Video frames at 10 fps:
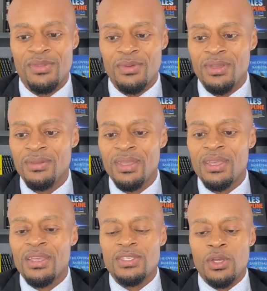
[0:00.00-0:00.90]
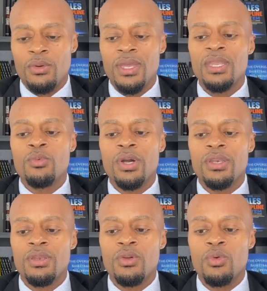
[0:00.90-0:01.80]
Okay? So
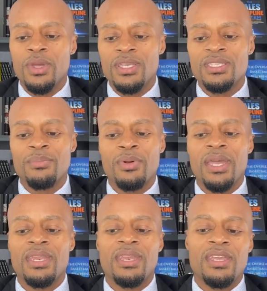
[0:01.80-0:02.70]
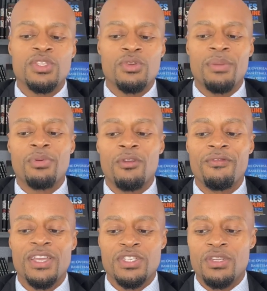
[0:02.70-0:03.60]
anyone who is planning to enter a
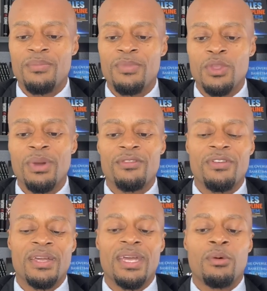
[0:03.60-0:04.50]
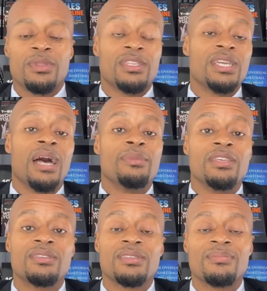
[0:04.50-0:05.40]
profession, you better find out what the job
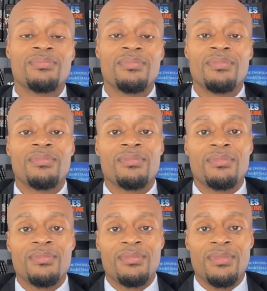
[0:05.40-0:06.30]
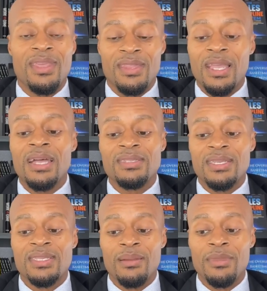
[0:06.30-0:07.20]
is in the
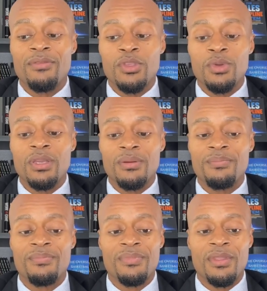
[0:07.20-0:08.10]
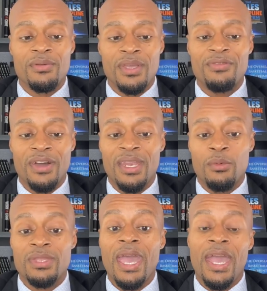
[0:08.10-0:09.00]
context that I'm giving you here. Okay? Find
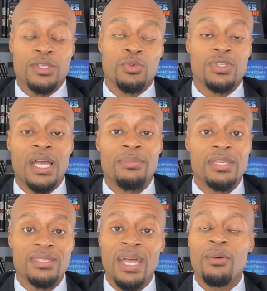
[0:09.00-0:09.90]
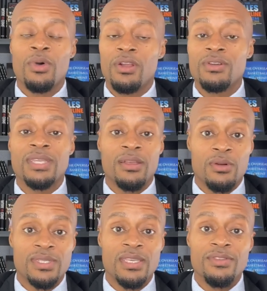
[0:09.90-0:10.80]
out what the actual job is, not what it looks like
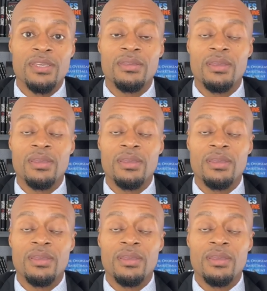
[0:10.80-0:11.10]
on TV.